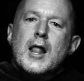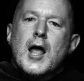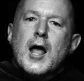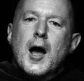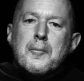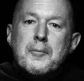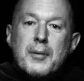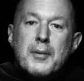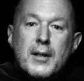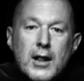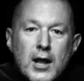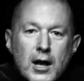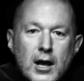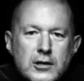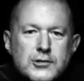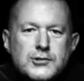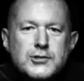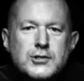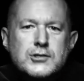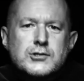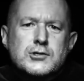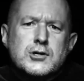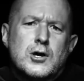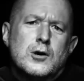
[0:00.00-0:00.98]
a
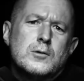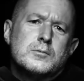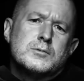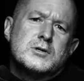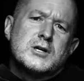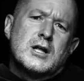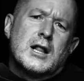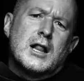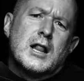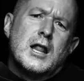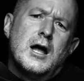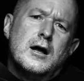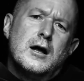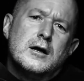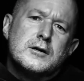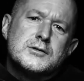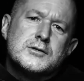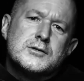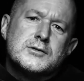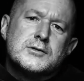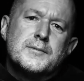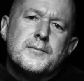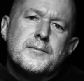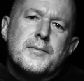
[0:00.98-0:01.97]
plaster sculpture
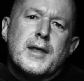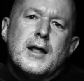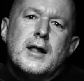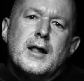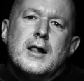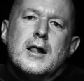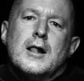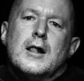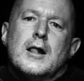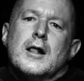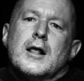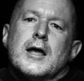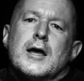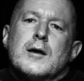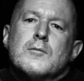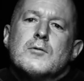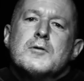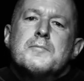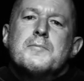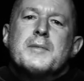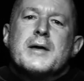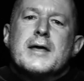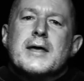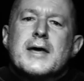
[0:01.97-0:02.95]
class. It
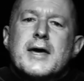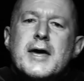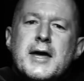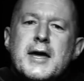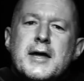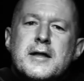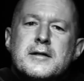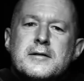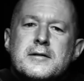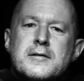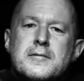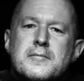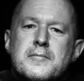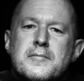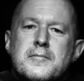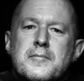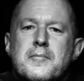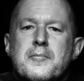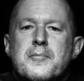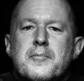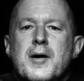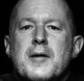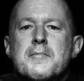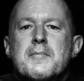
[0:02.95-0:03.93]
would begin
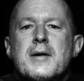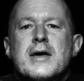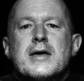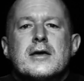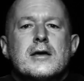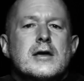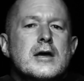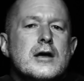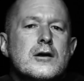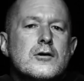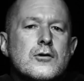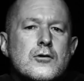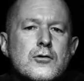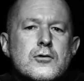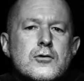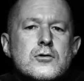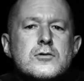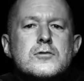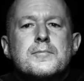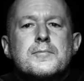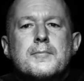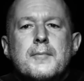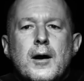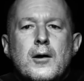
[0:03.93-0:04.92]
by making
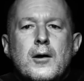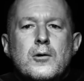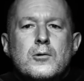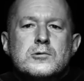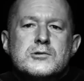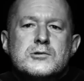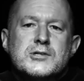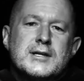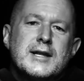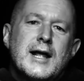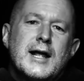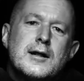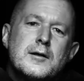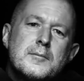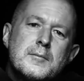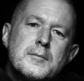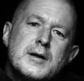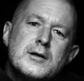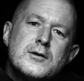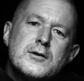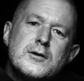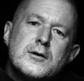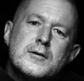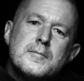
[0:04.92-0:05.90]
crude molds in
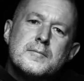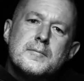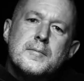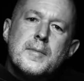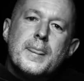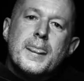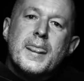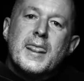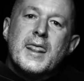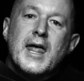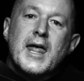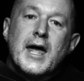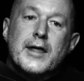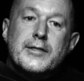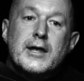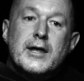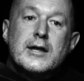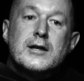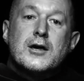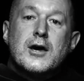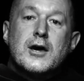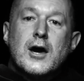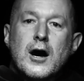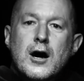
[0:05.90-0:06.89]
aluminium and
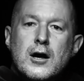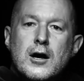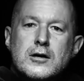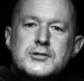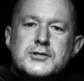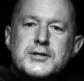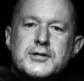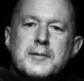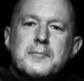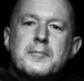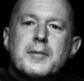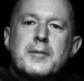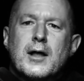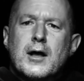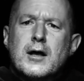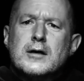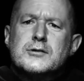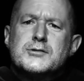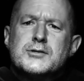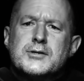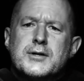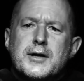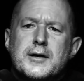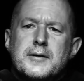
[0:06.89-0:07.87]
then casting
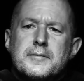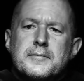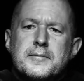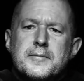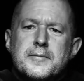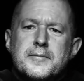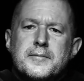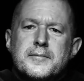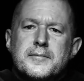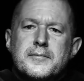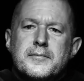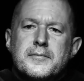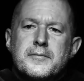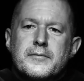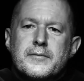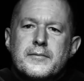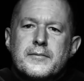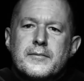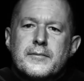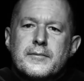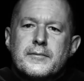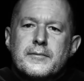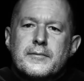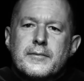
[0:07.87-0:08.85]
plaster.
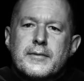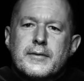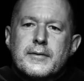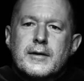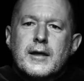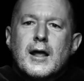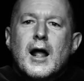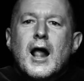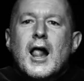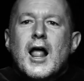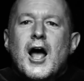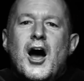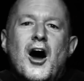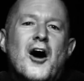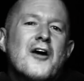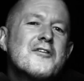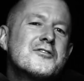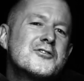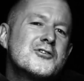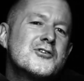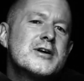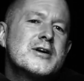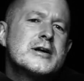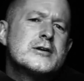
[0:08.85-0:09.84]

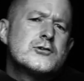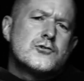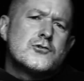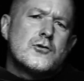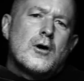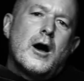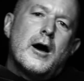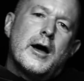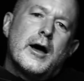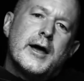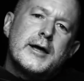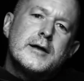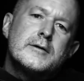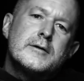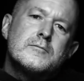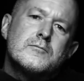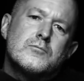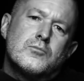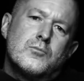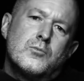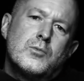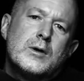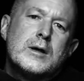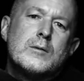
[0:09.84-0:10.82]
After it dried,
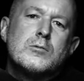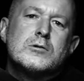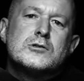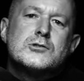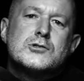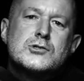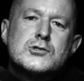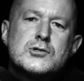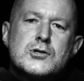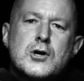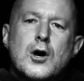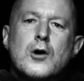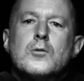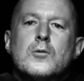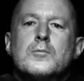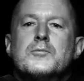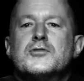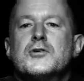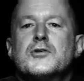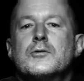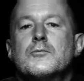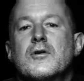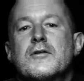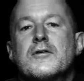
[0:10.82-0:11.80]
we would
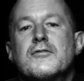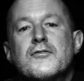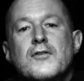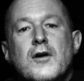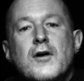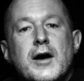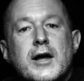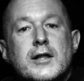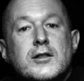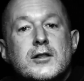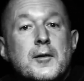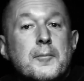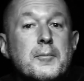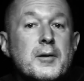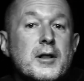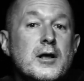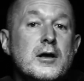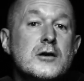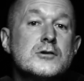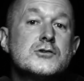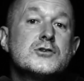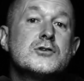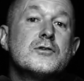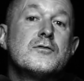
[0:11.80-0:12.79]
sculpt and refine the
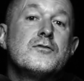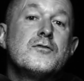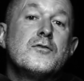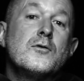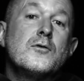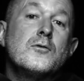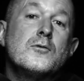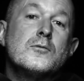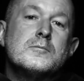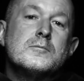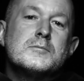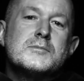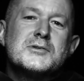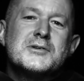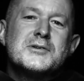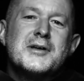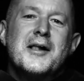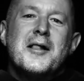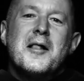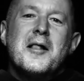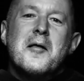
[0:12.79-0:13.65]
plaster forms